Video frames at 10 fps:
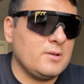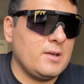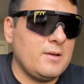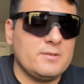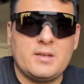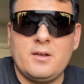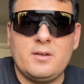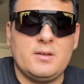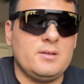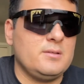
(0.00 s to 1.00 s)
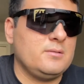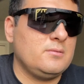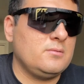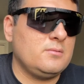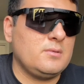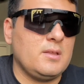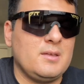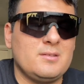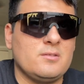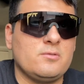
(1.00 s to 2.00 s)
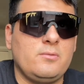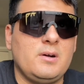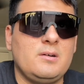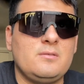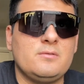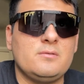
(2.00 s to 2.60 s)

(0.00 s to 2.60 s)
having to carry a, I think it's a 12